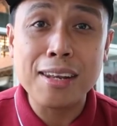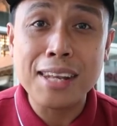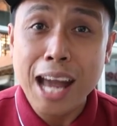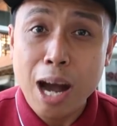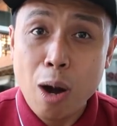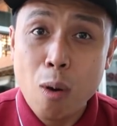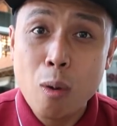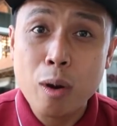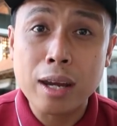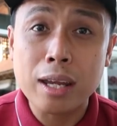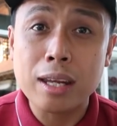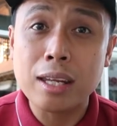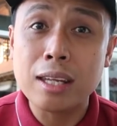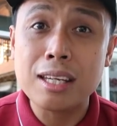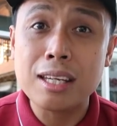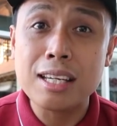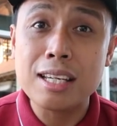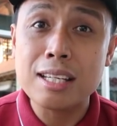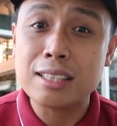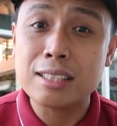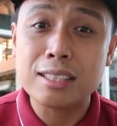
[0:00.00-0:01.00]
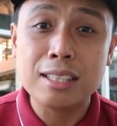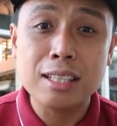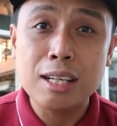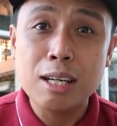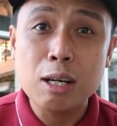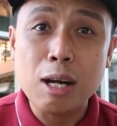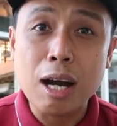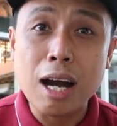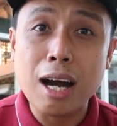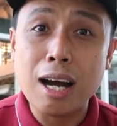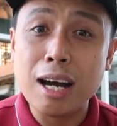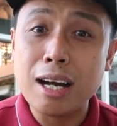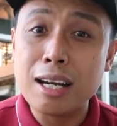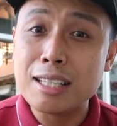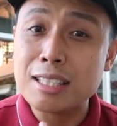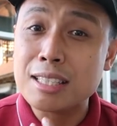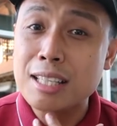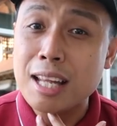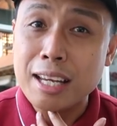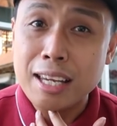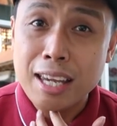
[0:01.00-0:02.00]
Now
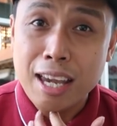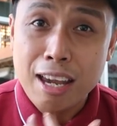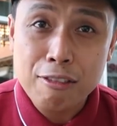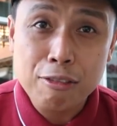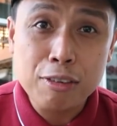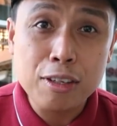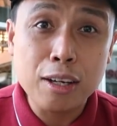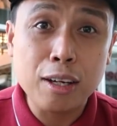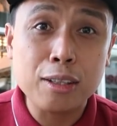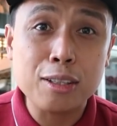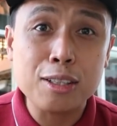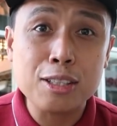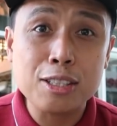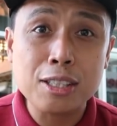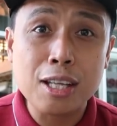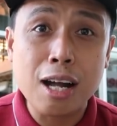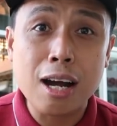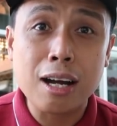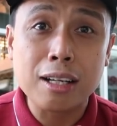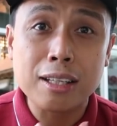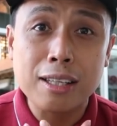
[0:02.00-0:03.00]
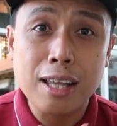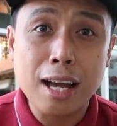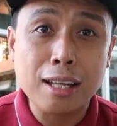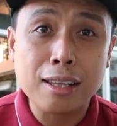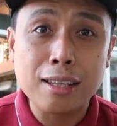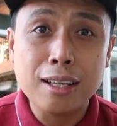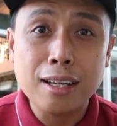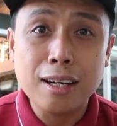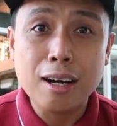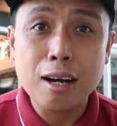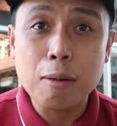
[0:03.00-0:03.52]
is like every other stock, that